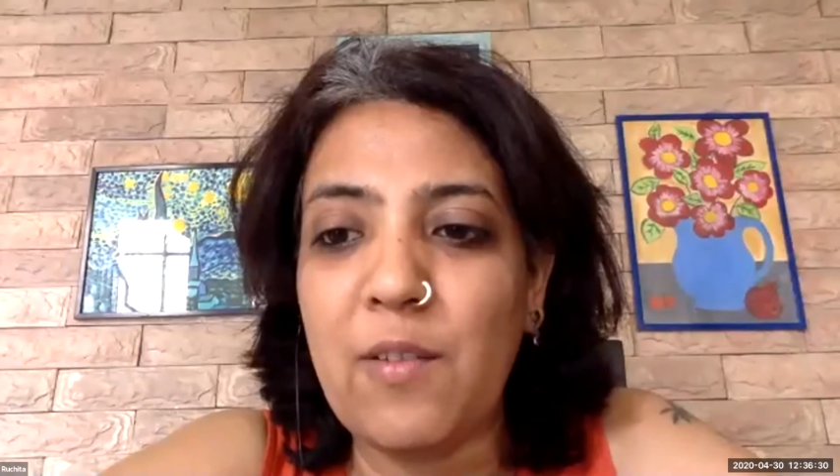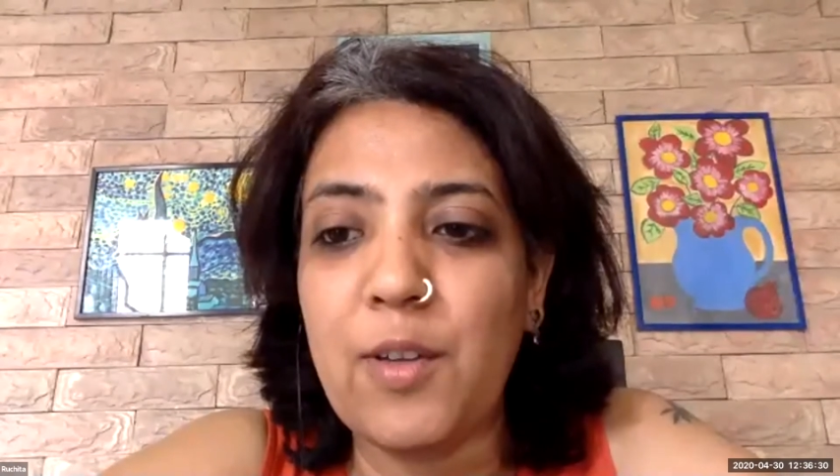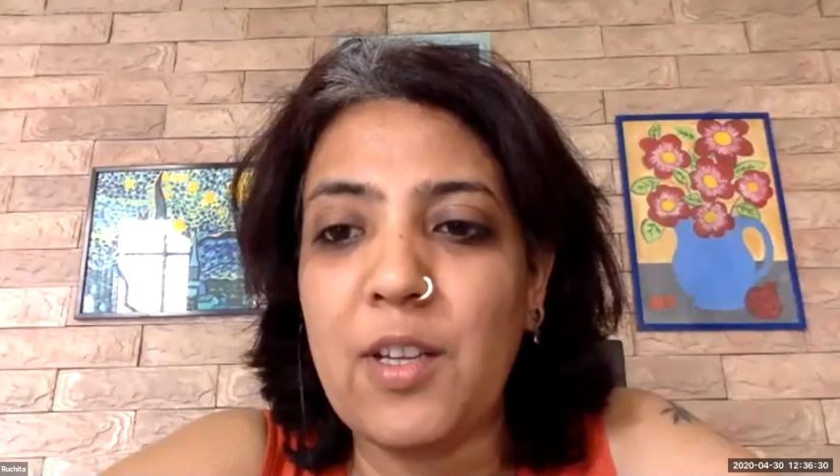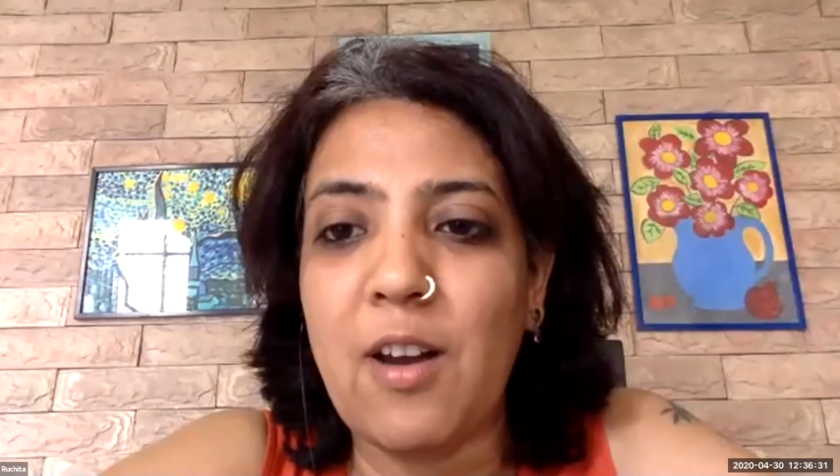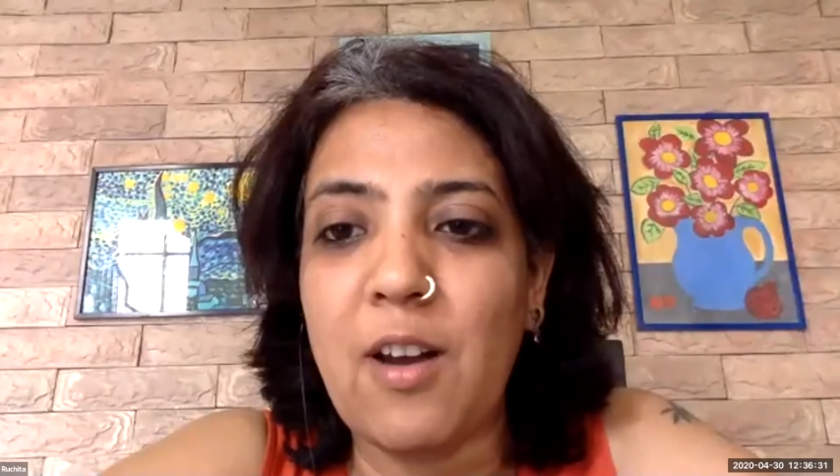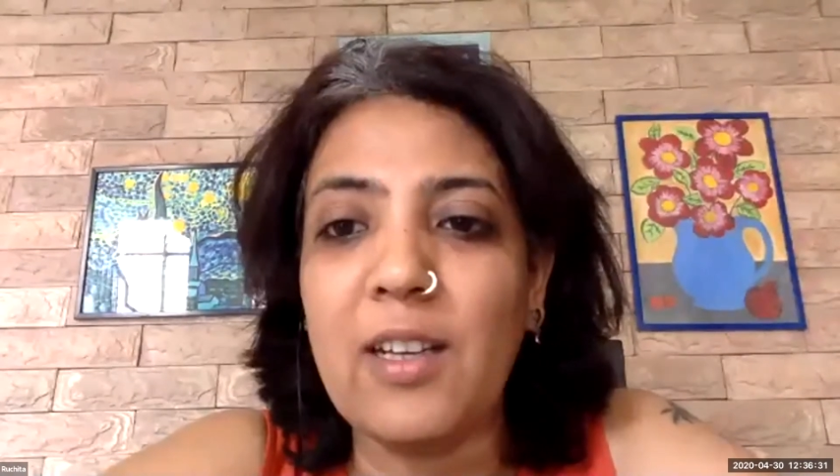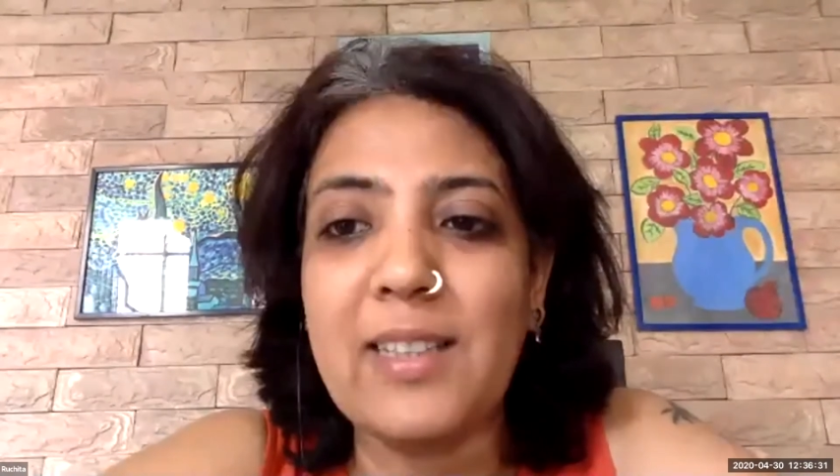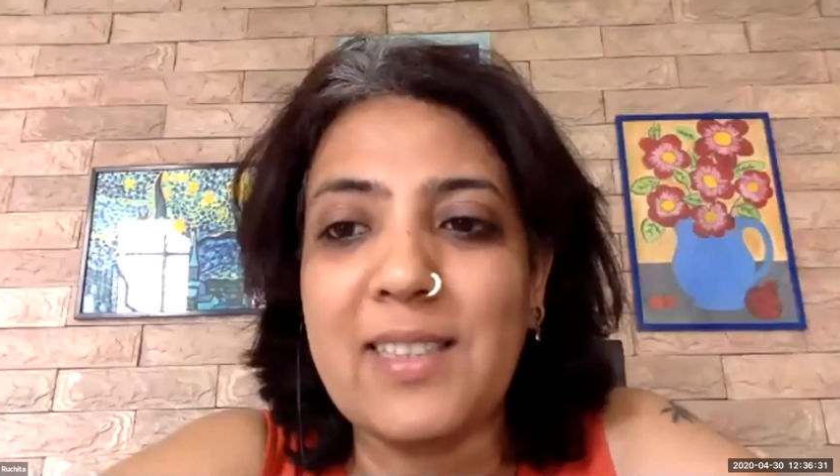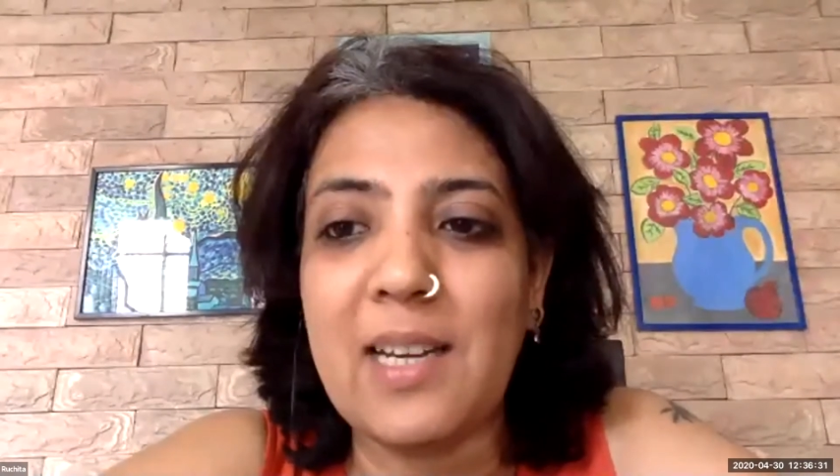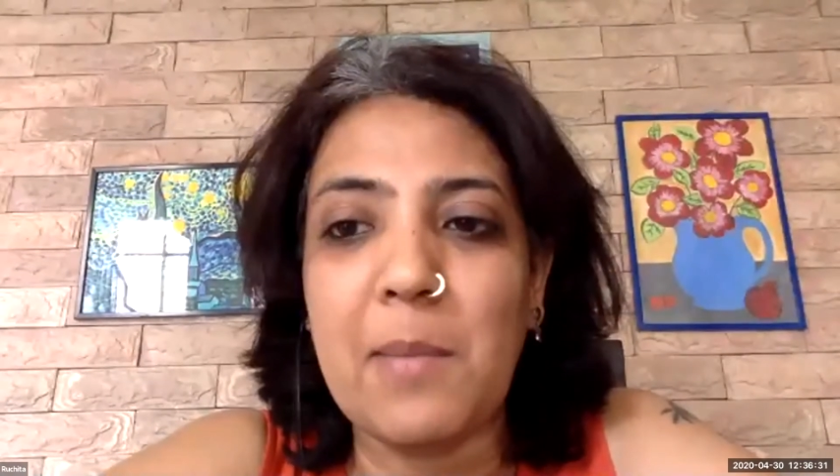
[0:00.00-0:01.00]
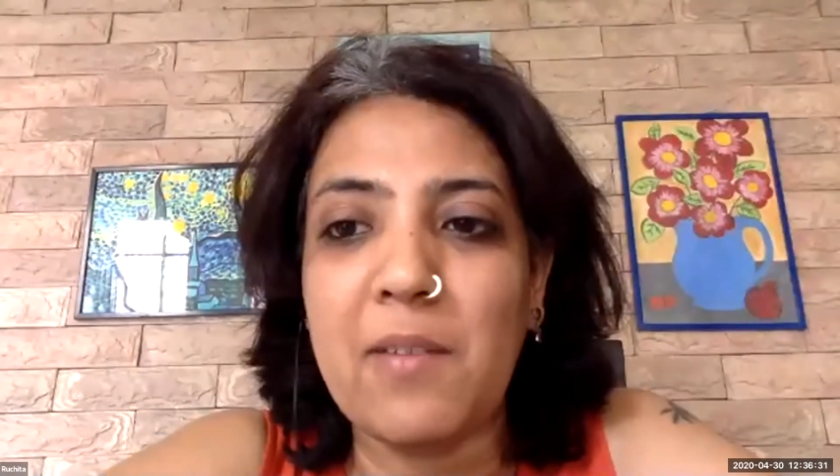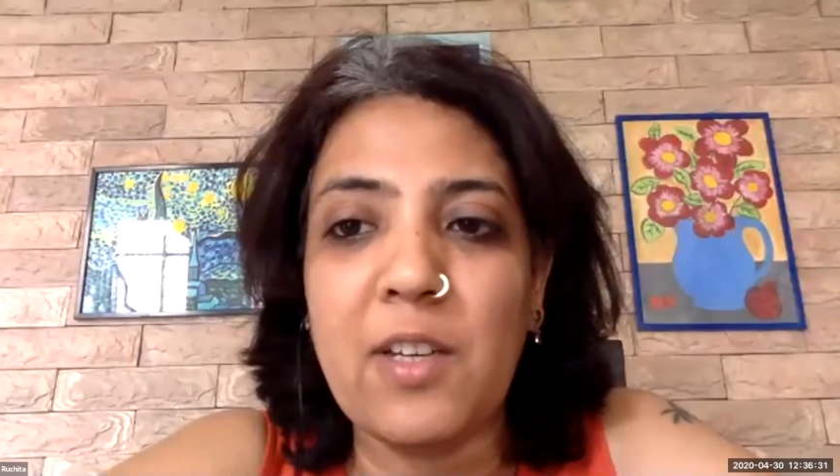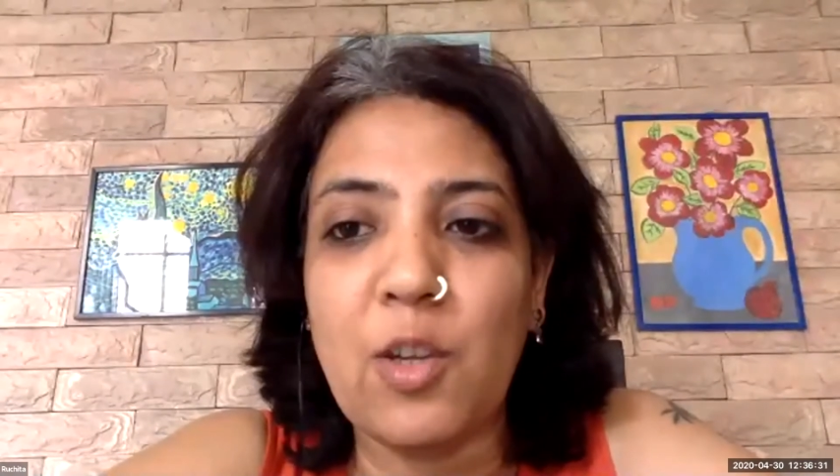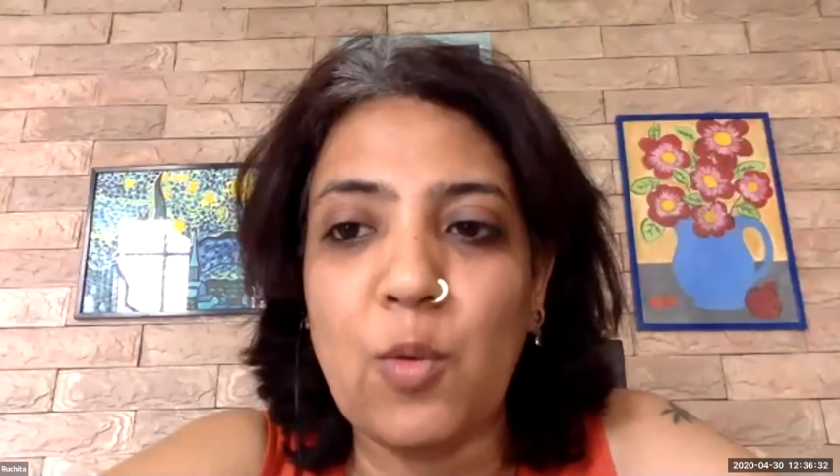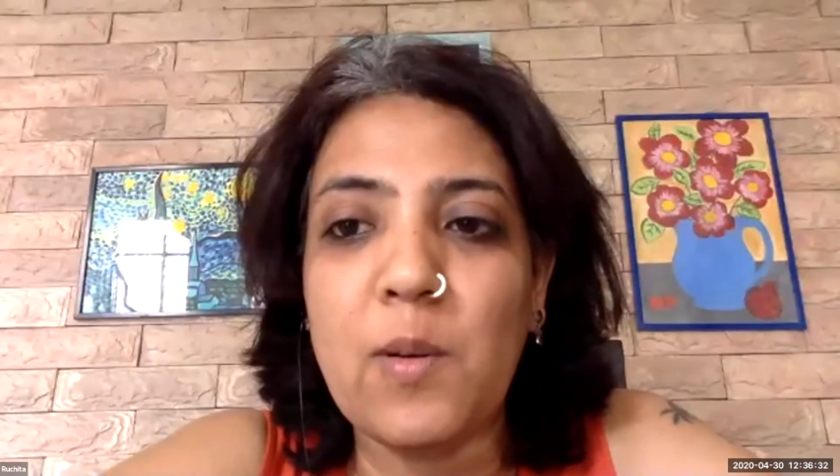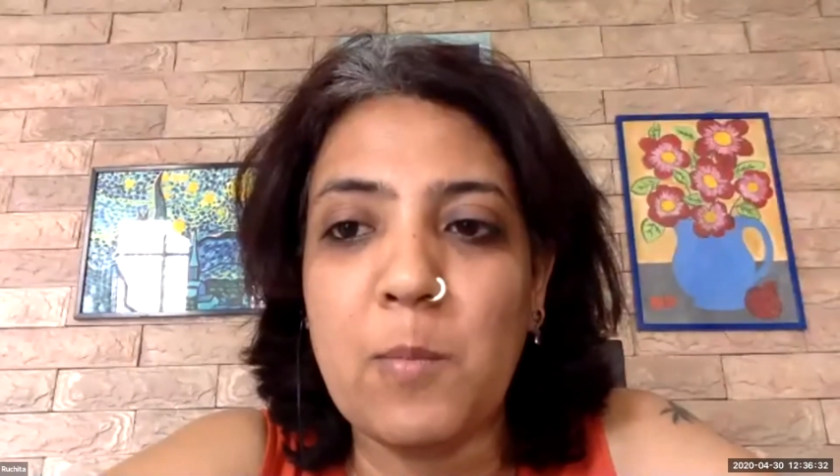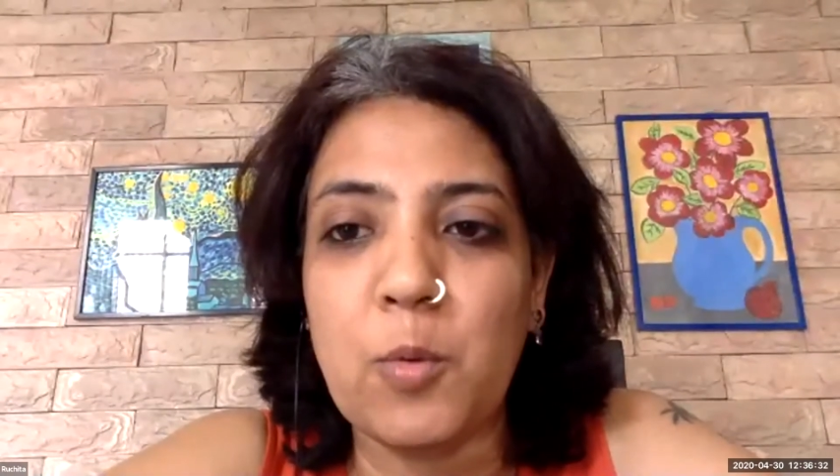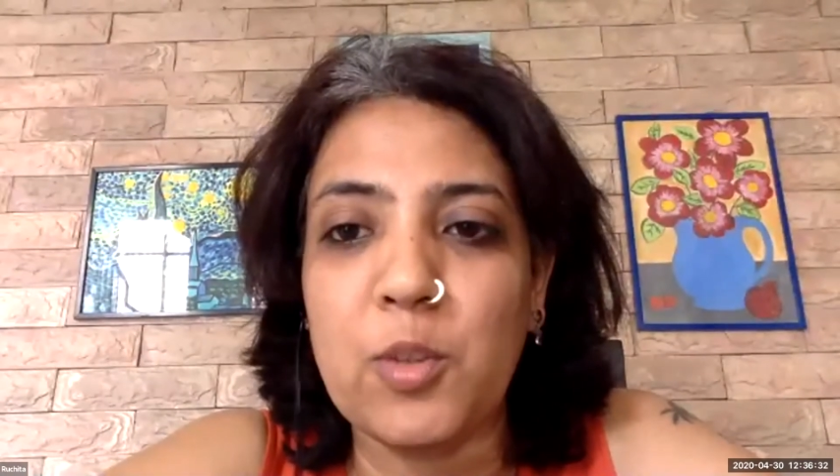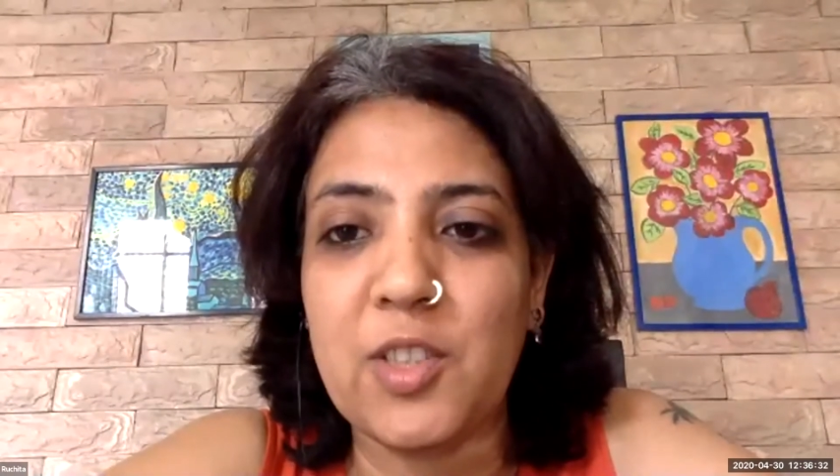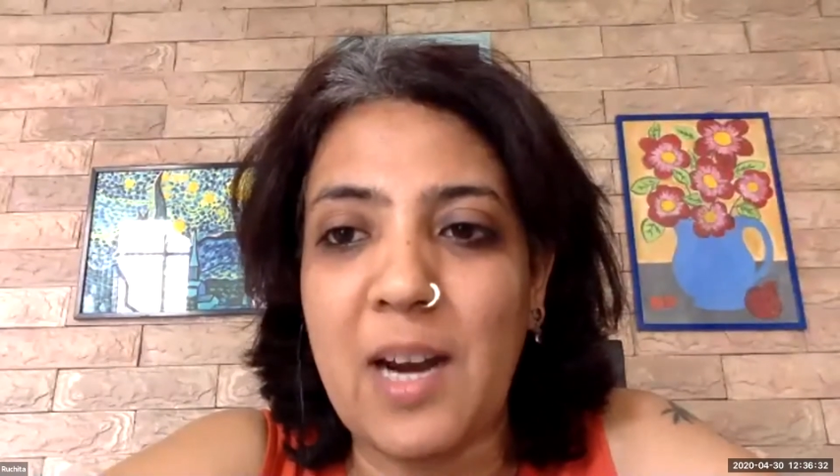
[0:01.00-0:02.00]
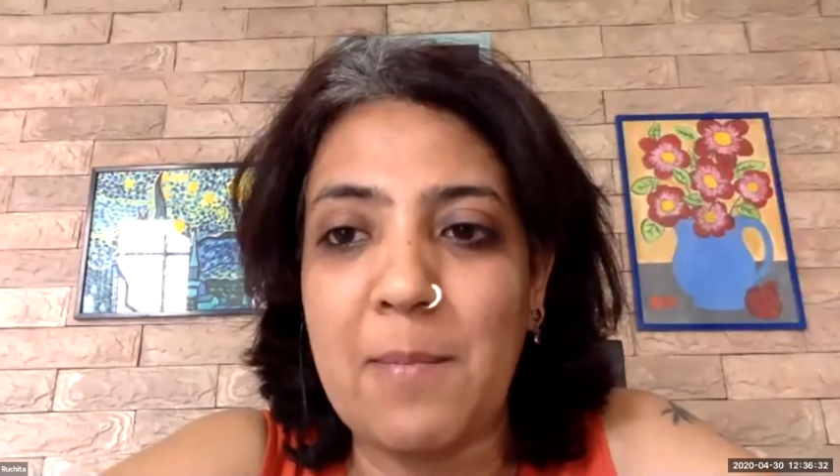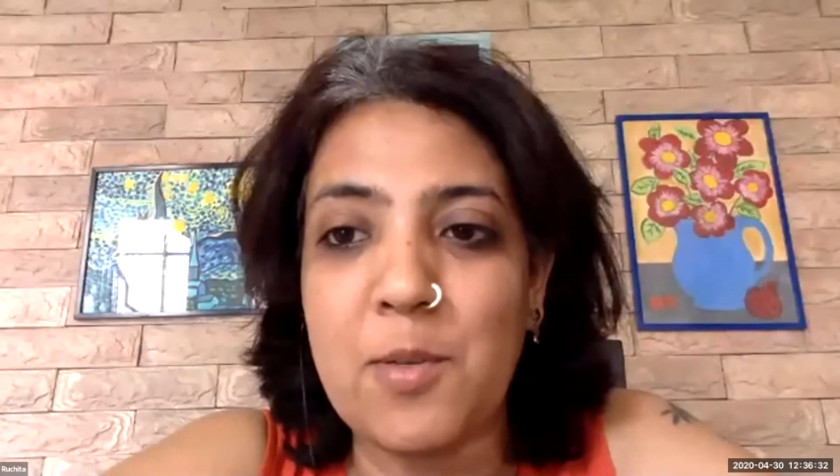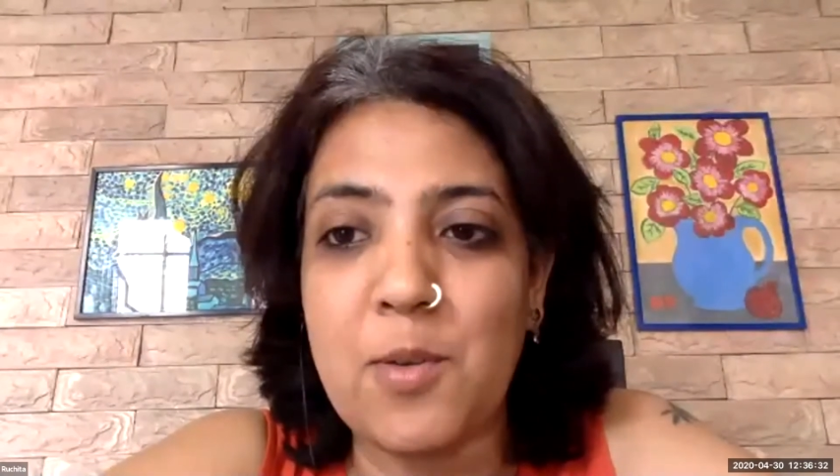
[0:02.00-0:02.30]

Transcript: that for the longest time ever, you were bootstrapped.